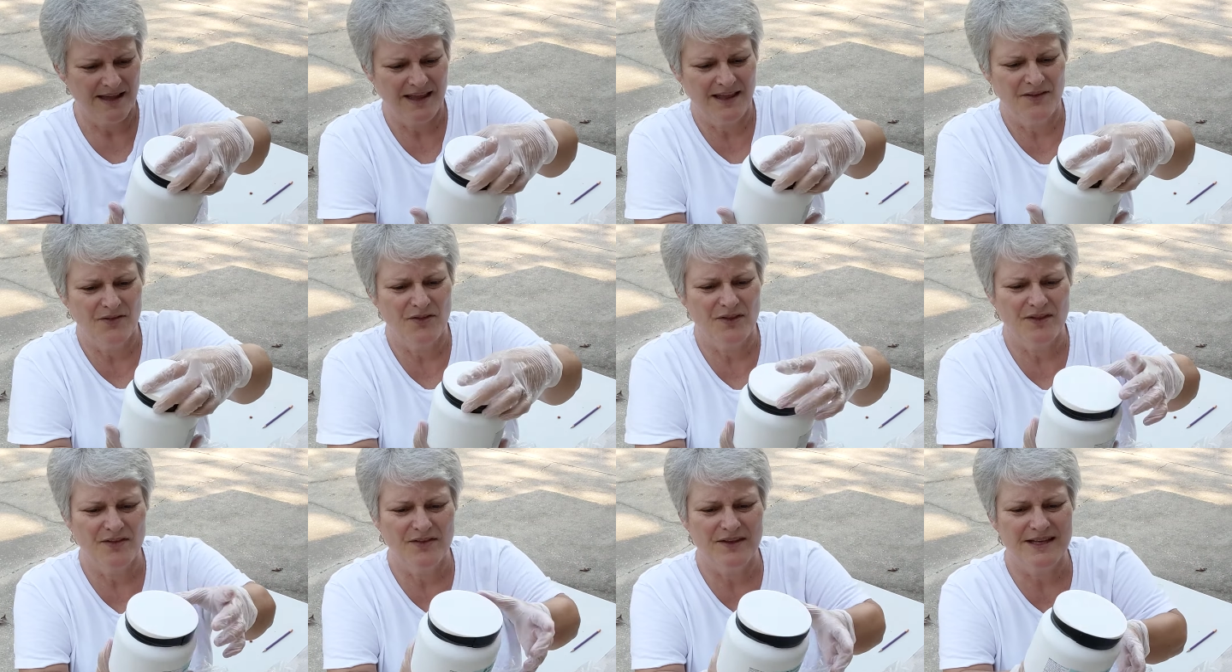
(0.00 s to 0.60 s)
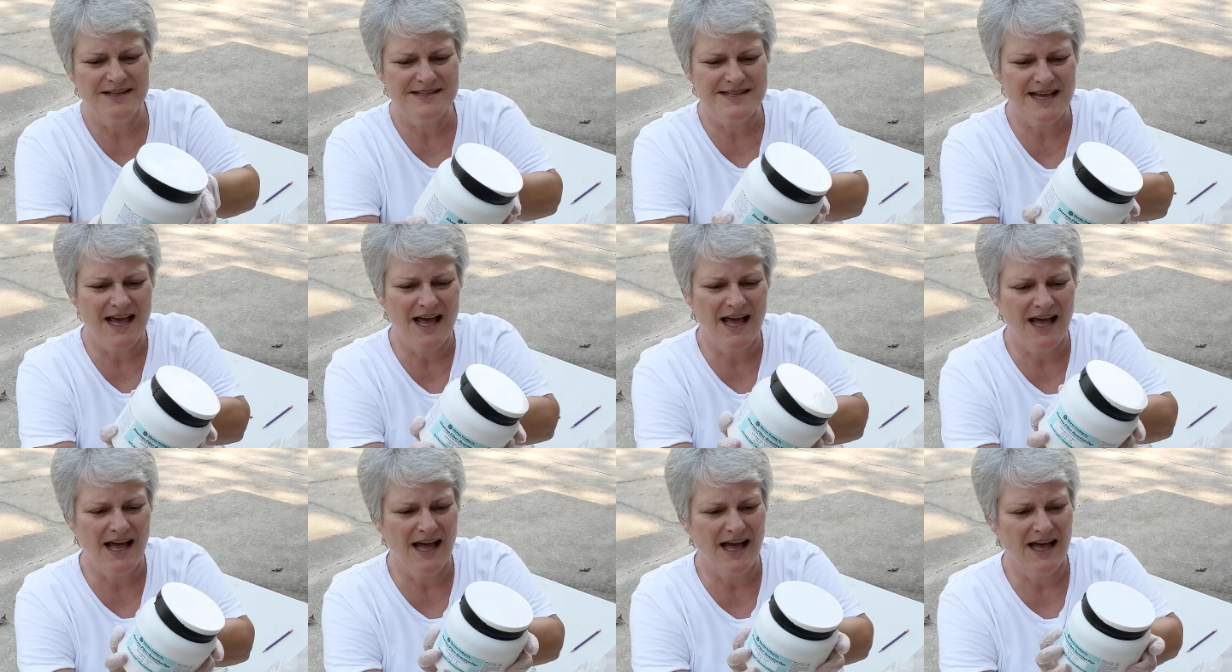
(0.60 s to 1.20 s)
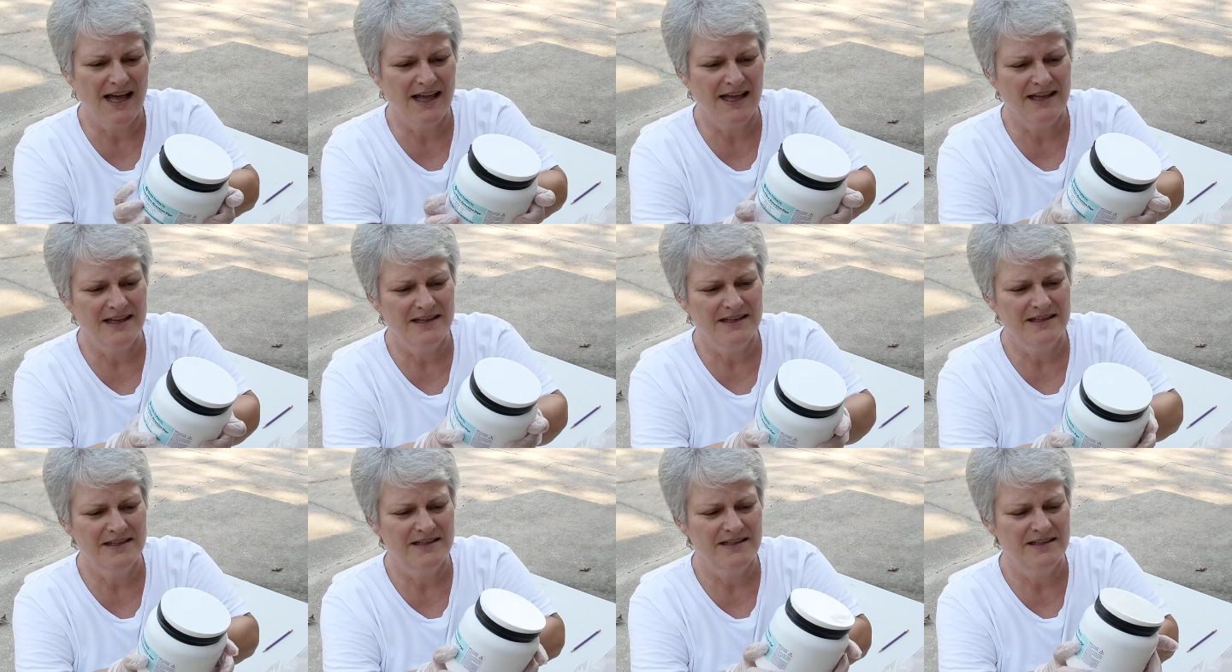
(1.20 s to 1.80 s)
And then the die
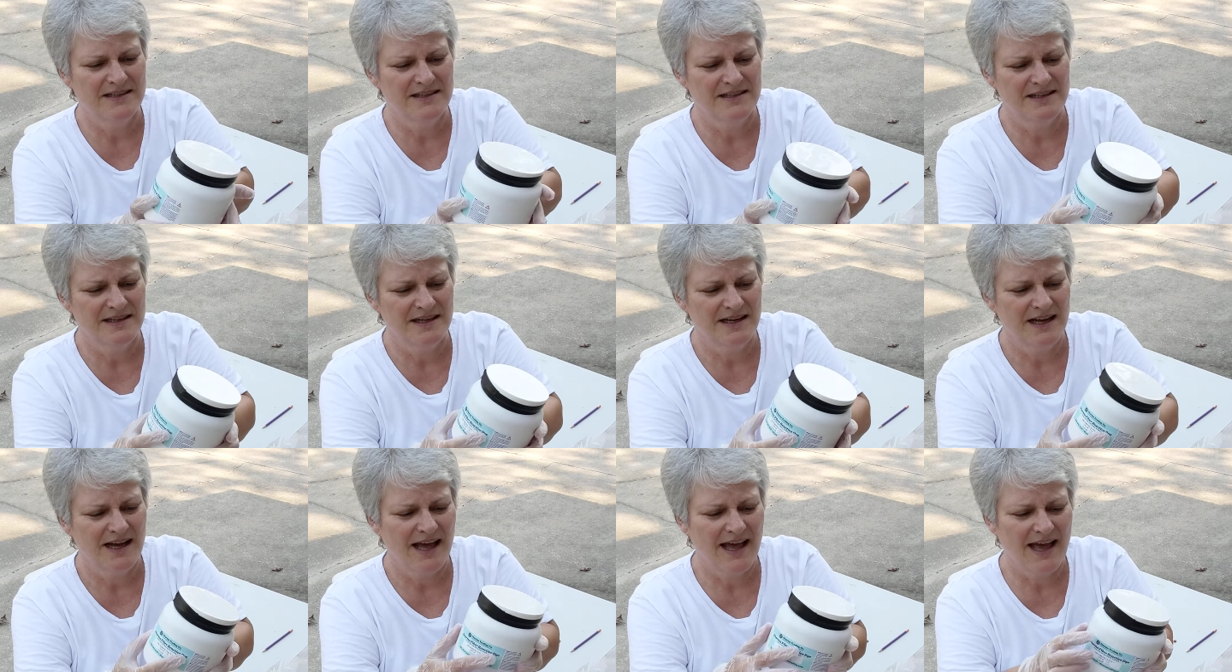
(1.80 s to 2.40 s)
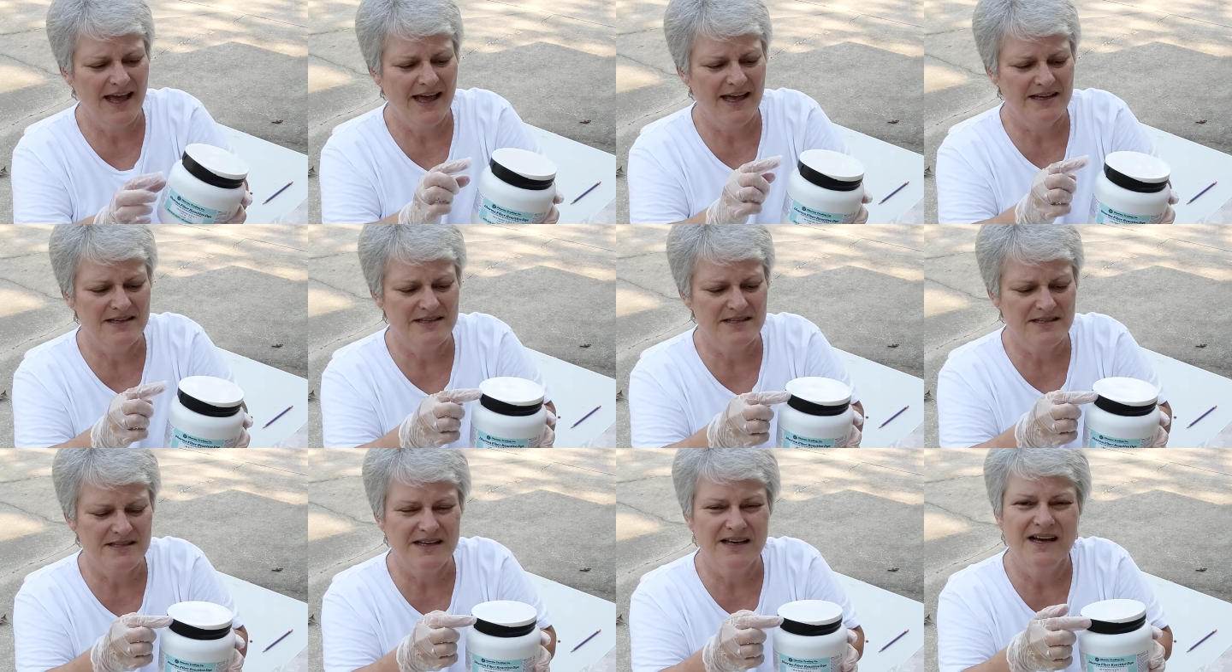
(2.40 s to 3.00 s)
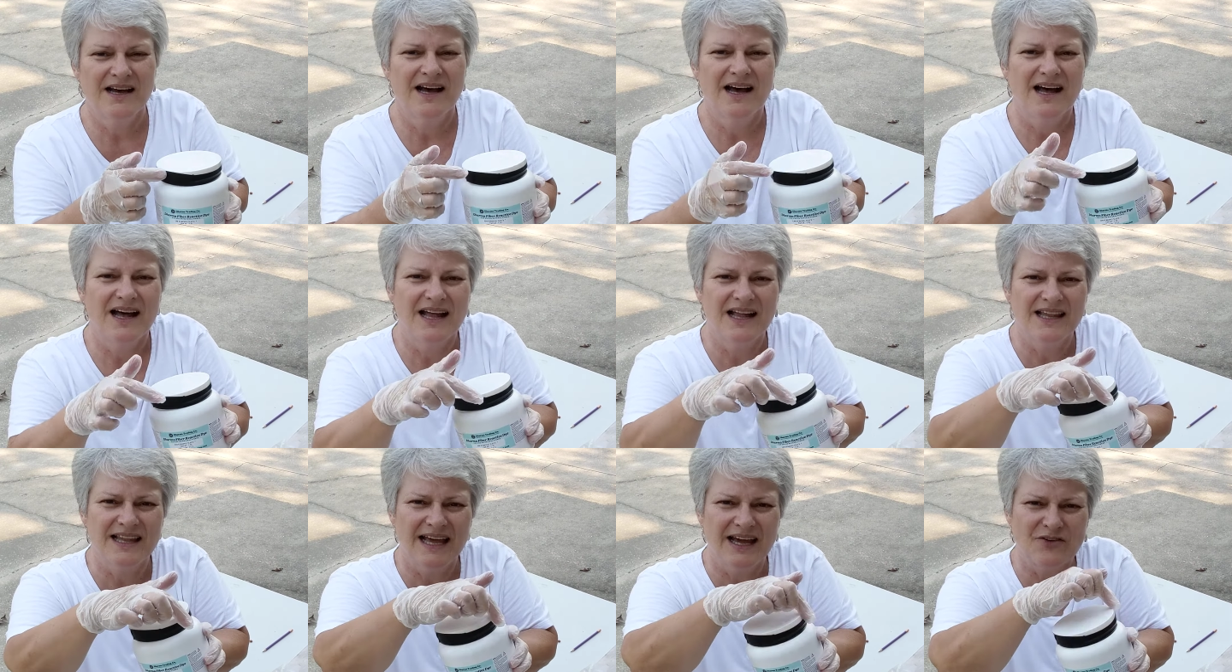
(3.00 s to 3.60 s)
has
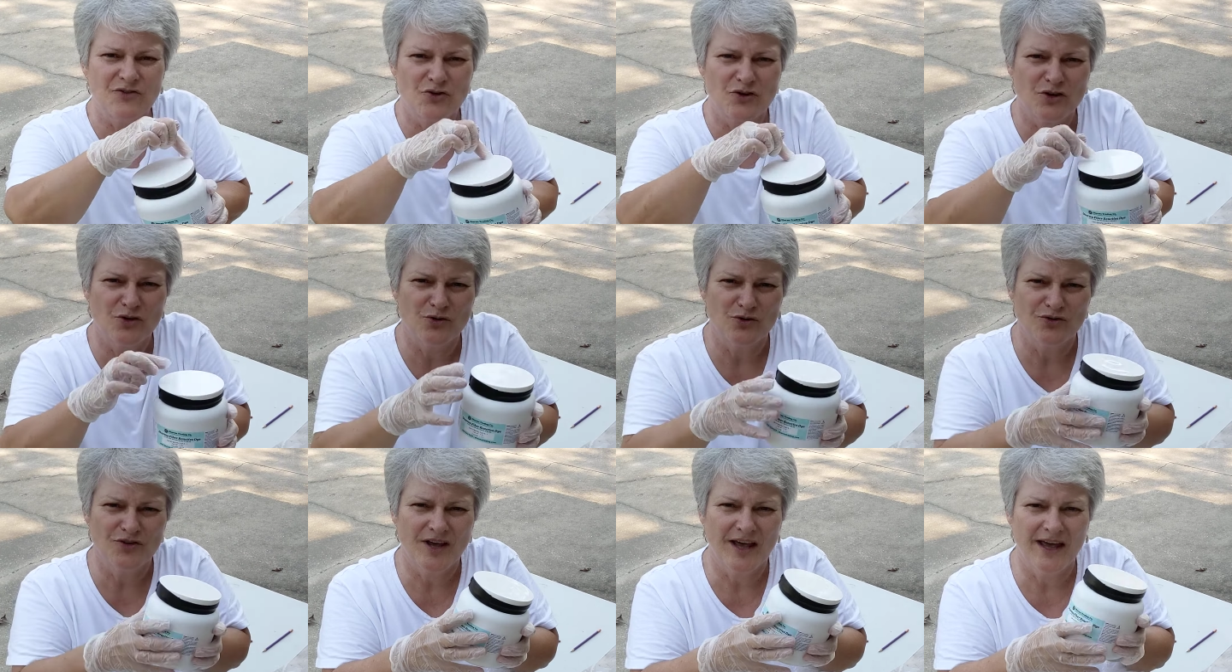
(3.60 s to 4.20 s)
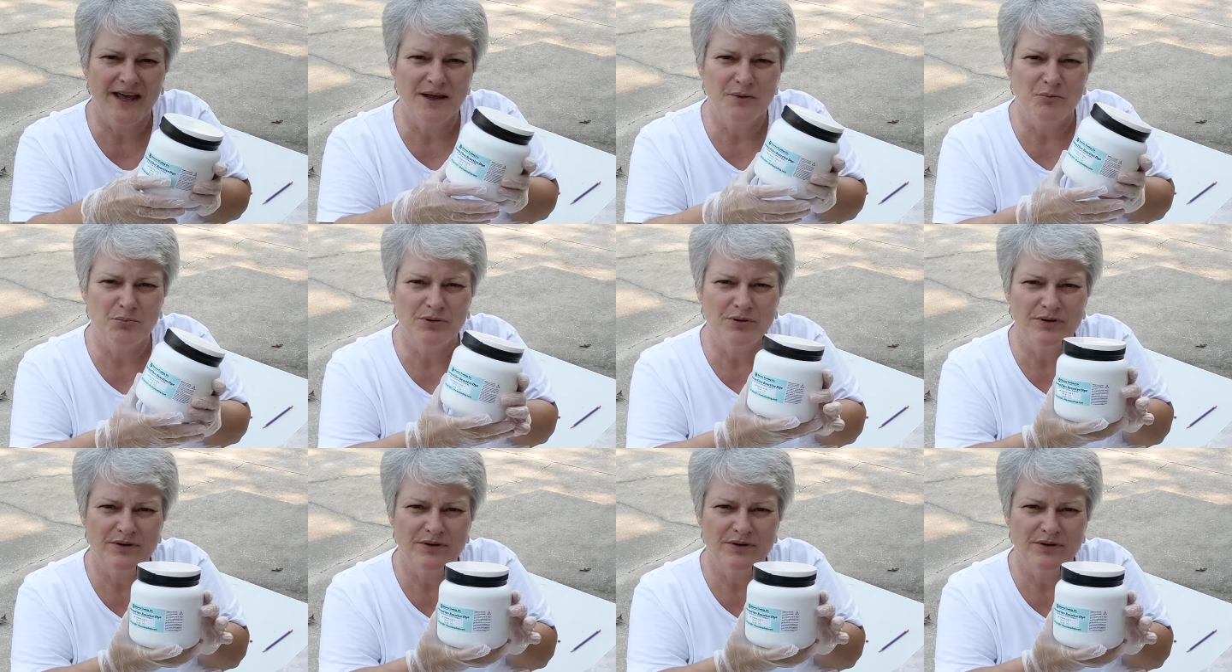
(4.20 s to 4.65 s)
electrical tape